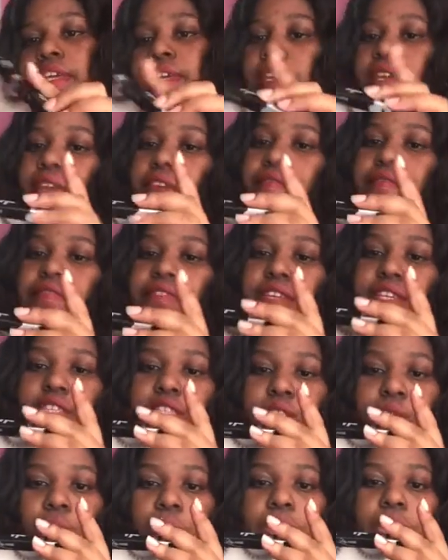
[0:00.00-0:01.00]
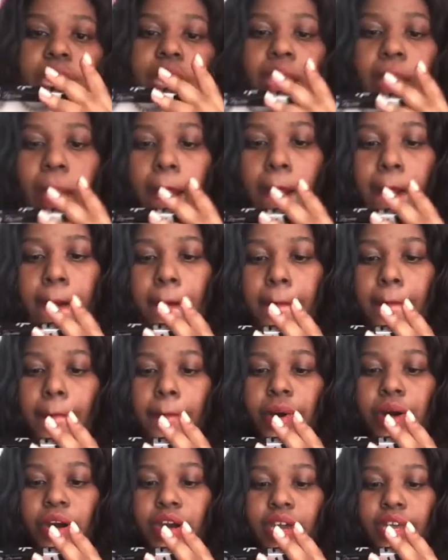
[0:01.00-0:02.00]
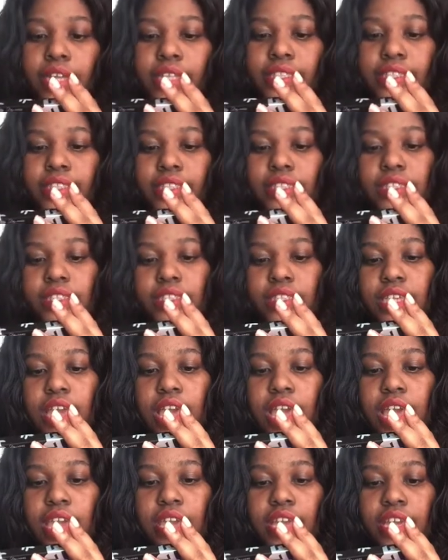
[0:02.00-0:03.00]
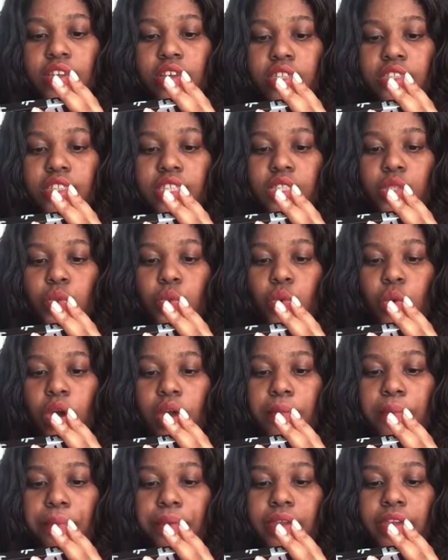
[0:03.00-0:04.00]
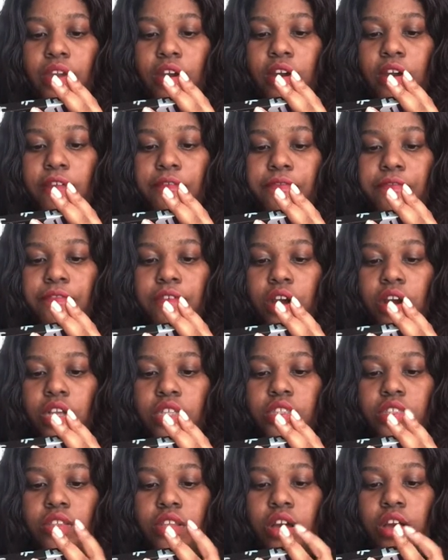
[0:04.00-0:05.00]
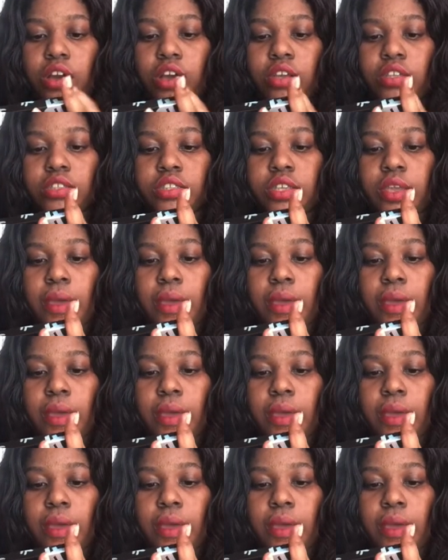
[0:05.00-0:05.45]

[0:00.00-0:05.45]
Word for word: give these away, but yeah, it contains one pair of BoxyLuxe.